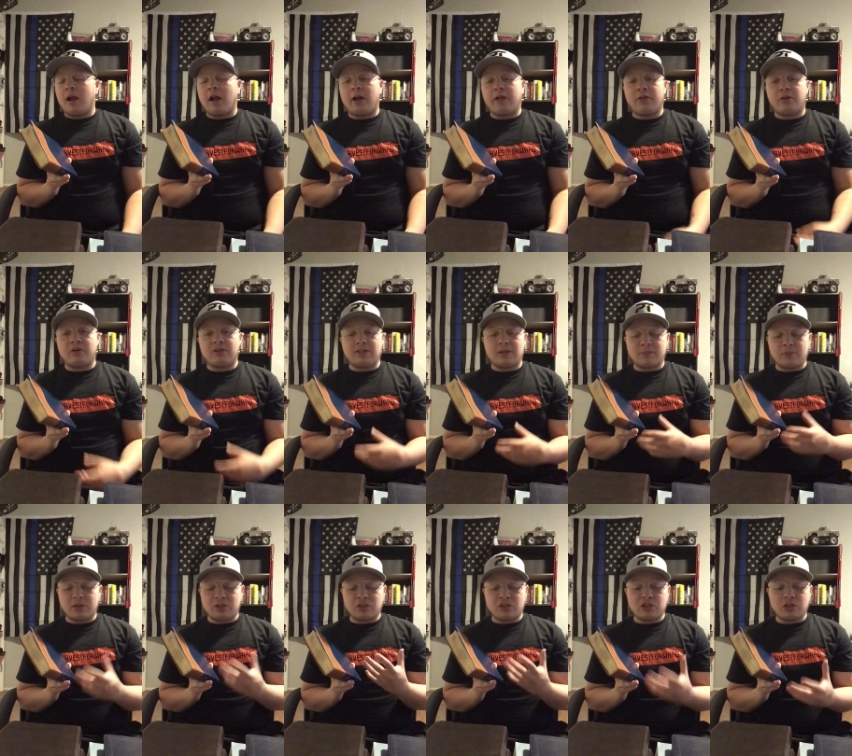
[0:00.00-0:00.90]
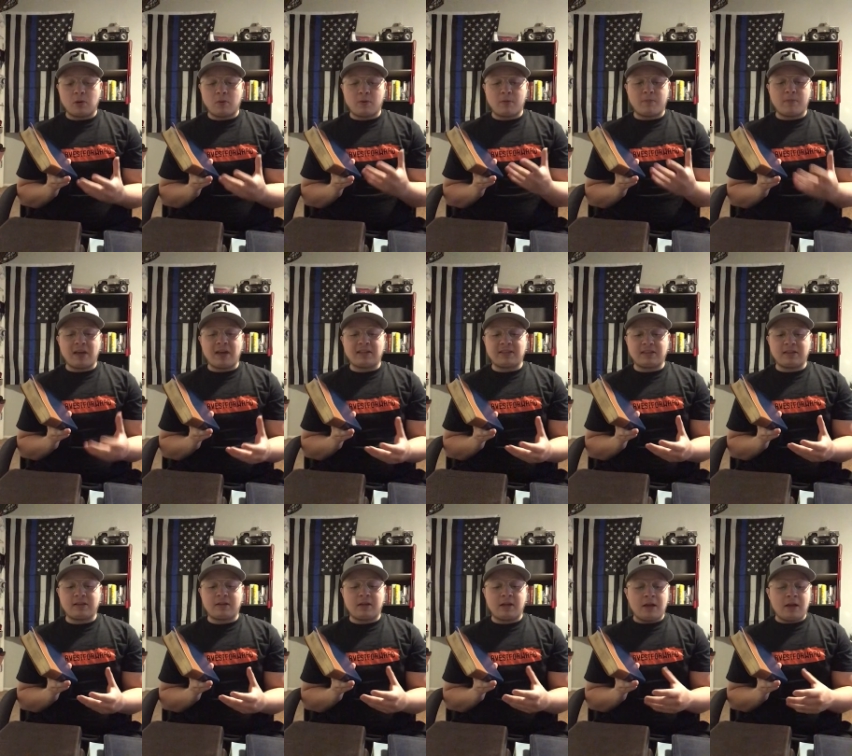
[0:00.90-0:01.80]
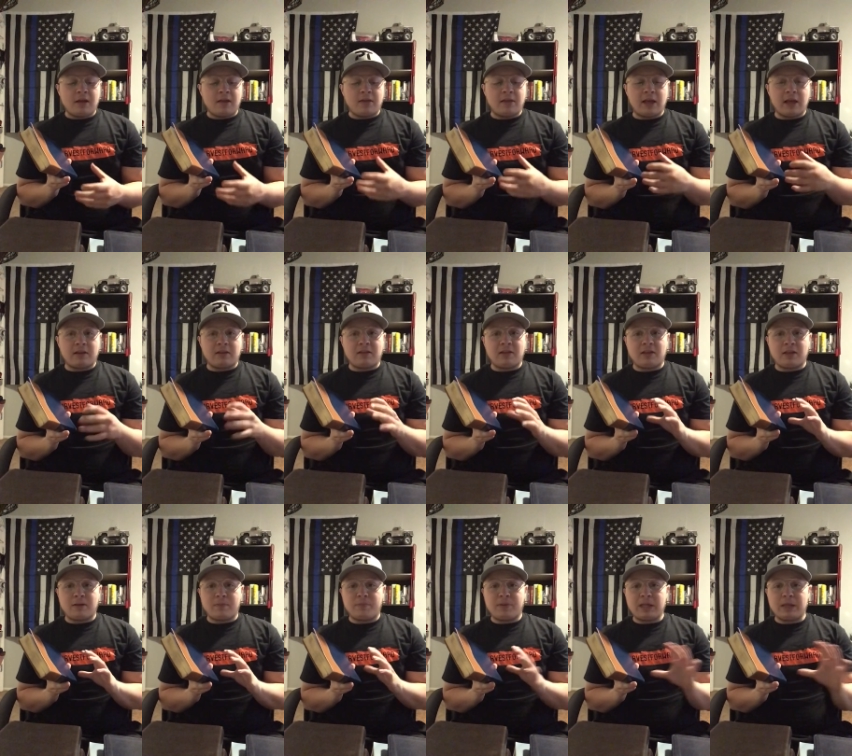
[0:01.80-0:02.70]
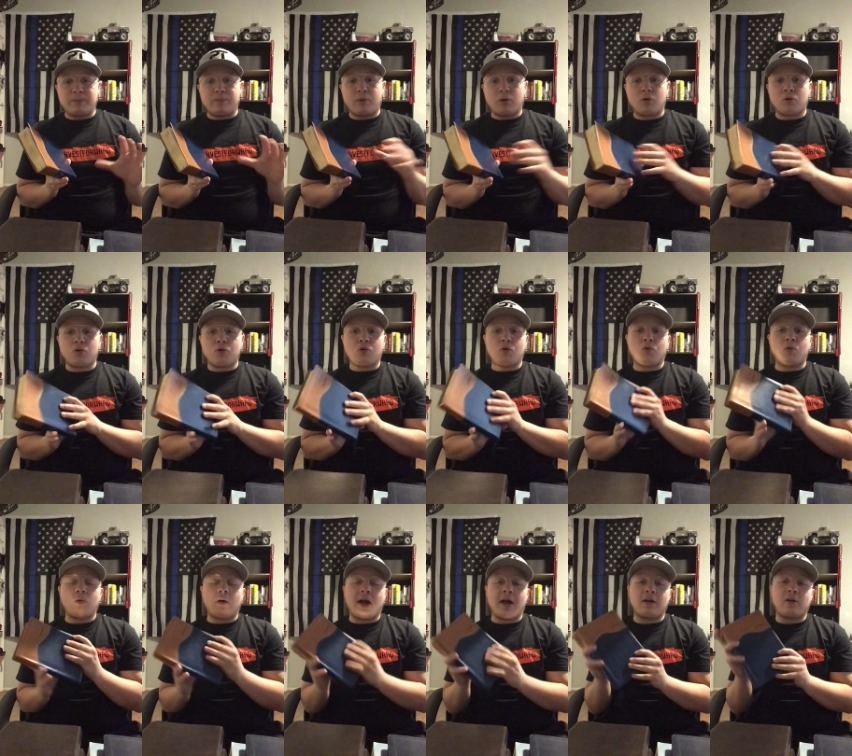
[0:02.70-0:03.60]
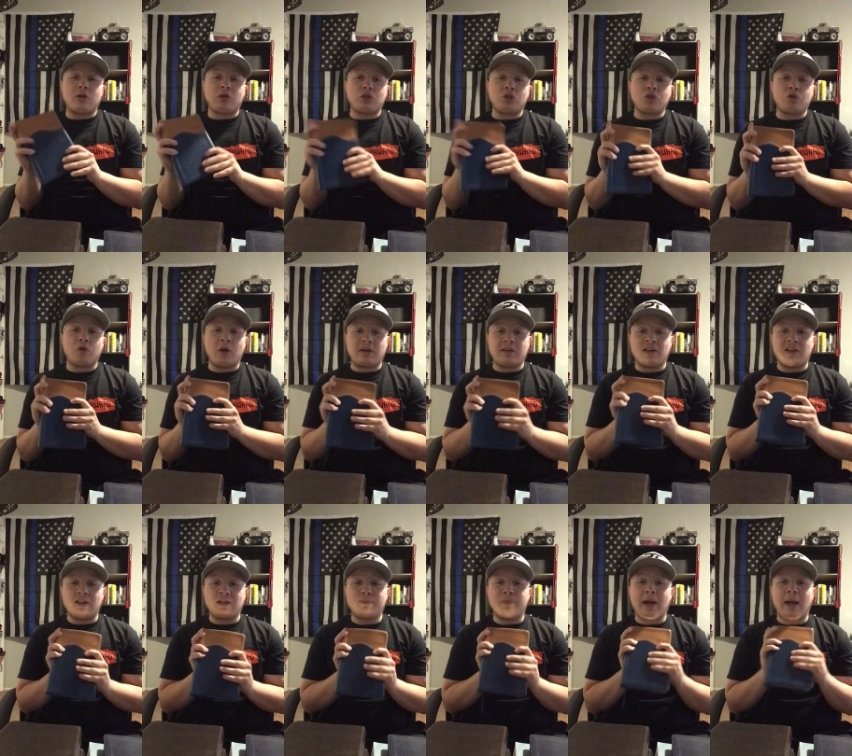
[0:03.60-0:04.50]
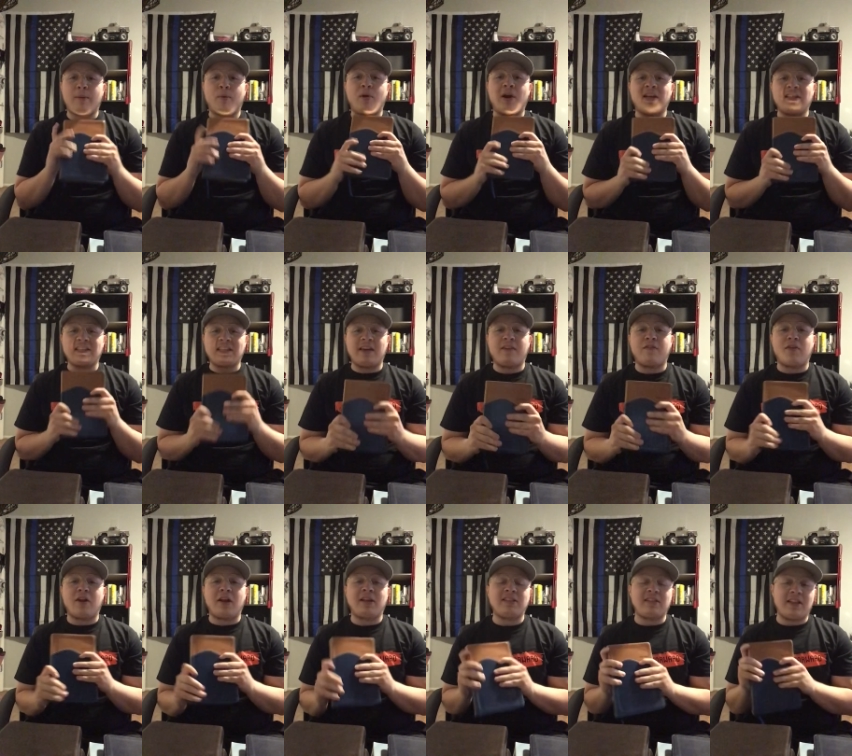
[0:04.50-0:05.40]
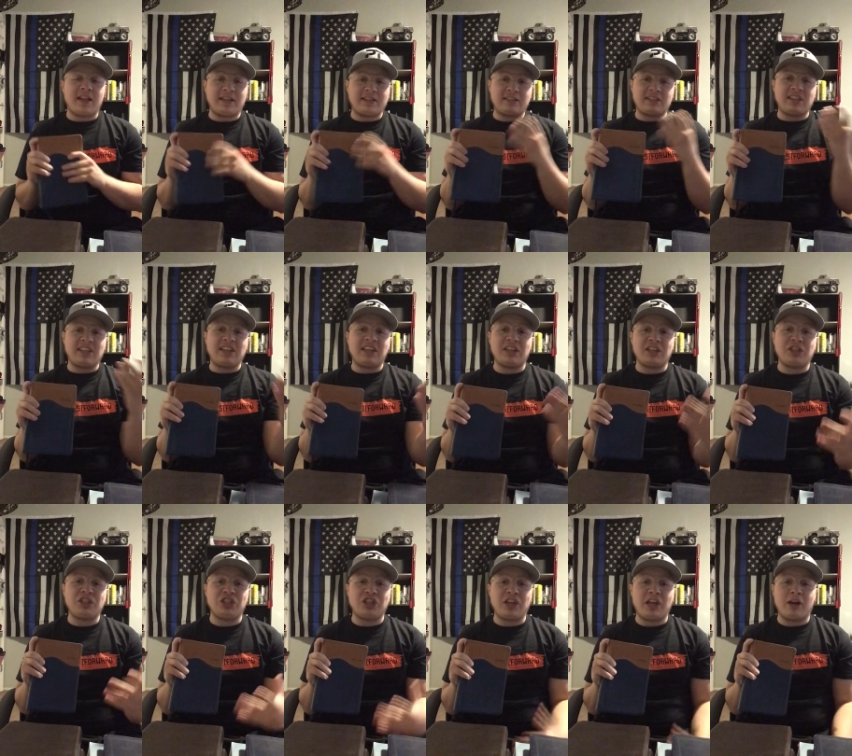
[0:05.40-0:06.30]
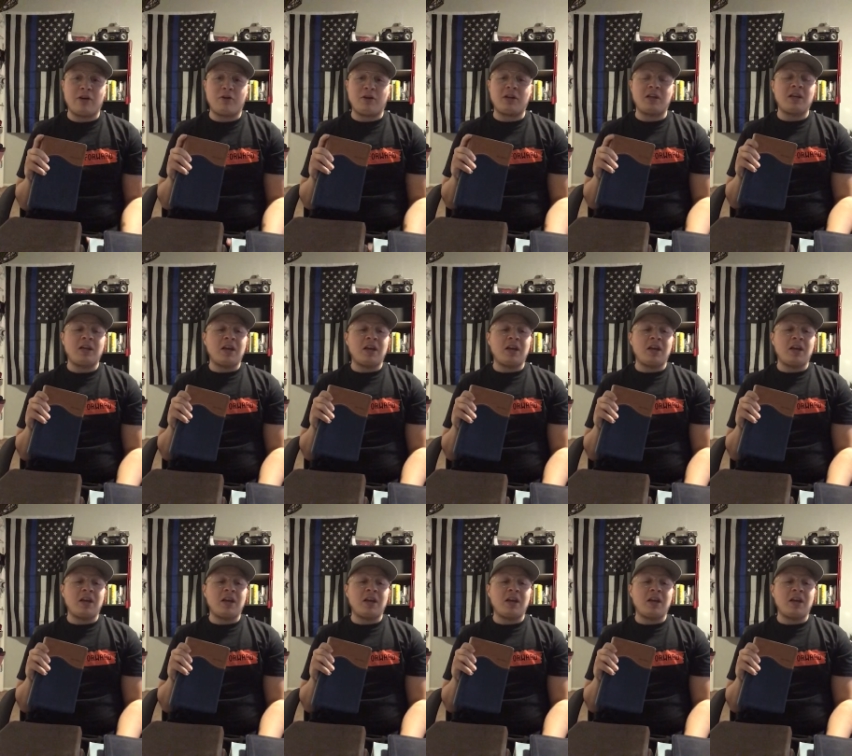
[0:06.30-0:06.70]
There's something so amazing that the people who constructed this Bible has given us, and that's the dictionary.